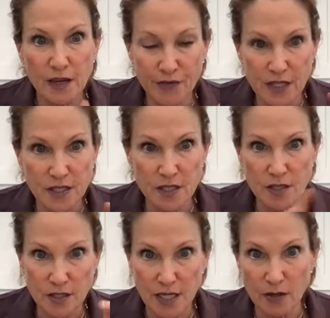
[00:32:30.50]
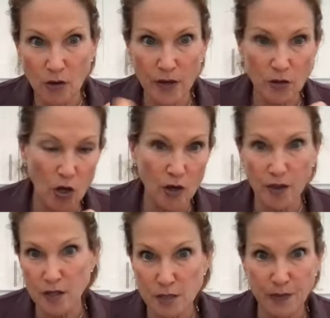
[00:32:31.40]
if this is the going
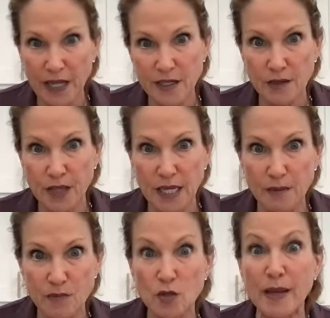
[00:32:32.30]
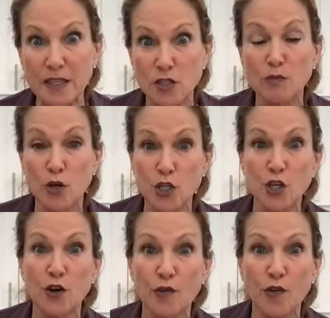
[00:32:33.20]
along the Splenda theme to make this more
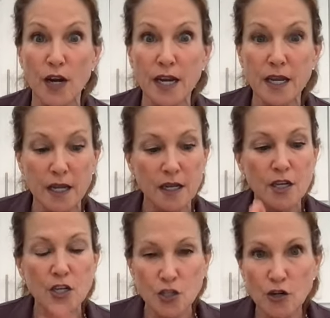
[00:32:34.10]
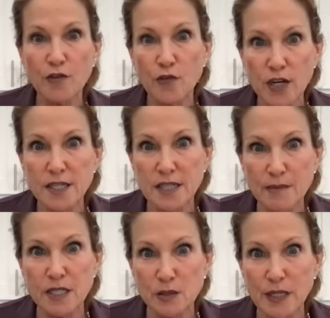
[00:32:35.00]
sugar-free, sugar-free
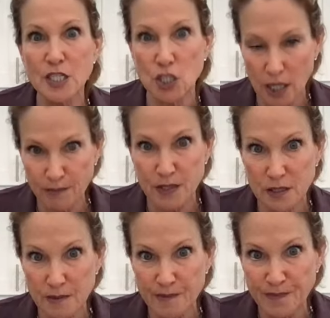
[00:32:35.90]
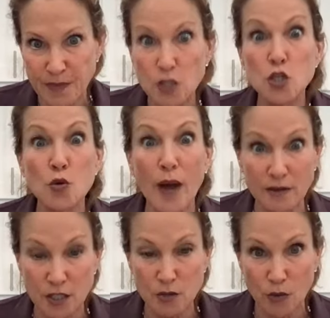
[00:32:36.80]
semi-sweet chips, two
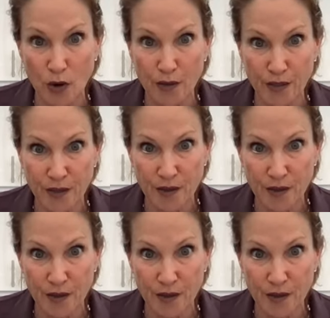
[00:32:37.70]
ounces worth,